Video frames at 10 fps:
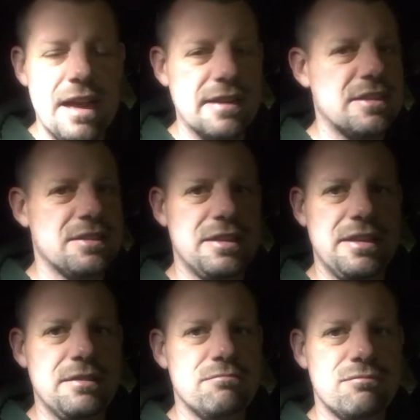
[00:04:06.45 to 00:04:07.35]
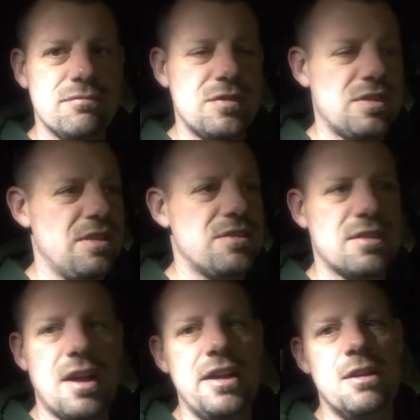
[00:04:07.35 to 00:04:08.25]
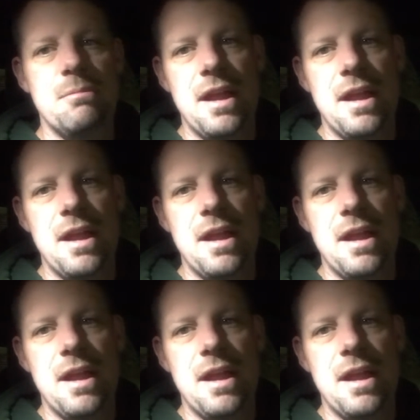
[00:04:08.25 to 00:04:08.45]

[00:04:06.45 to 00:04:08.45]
actually since Iron